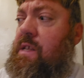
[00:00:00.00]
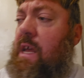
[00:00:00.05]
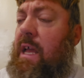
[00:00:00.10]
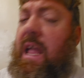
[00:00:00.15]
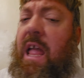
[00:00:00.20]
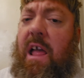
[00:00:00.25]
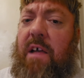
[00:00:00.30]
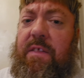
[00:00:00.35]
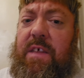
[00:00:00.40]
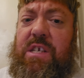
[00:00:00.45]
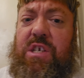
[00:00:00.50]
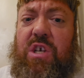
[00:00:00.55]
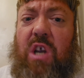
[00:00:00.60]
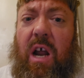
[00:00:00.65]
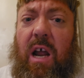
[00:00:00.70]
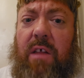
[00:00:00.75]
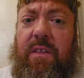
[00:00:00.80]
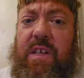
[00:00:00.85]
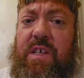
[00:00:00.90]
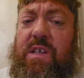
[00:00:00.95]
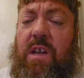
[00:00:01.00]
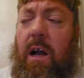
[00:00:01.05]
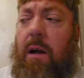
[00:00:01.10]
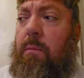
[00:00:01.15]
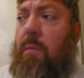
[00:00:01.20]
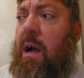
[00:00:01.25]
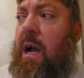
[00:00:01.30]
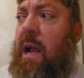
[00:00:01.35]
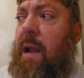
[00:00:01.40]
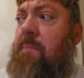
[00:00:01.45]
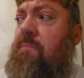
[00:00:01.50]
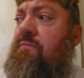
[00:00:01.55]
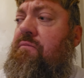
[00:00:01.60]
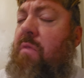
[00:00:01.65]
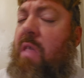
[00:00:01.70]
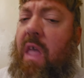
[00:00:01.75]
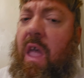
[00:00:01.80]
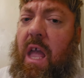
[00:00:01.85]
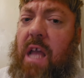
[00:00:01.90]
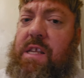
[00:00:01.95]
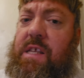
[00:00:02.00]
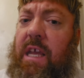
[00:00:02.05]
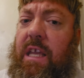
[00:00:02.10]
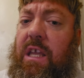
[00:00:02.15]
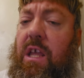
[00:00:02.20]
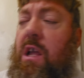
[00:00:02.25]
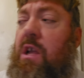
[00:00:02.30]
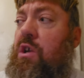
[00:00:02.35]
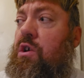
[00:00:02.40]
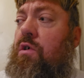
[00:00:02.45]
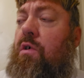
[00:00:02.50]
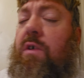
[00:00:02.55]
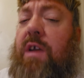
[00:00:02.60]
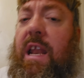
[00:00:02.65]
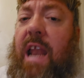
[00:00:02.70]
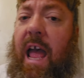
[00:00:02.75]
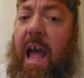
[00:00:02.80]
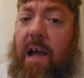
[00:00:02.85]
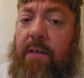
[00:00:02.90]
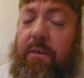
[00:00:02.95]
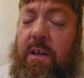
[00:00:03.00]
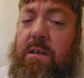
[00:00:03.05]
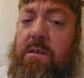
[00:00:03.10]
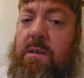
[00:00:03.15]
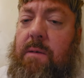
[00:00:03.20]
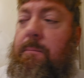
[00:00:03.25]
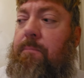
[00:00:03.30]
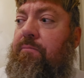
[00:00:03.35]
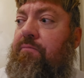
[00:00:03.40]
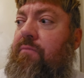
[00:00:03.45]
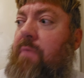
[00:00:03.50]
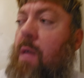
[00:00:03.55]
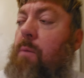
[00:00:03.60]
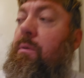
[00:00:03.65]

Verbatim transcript: it's like, this child is not mine. It's like, you can have it.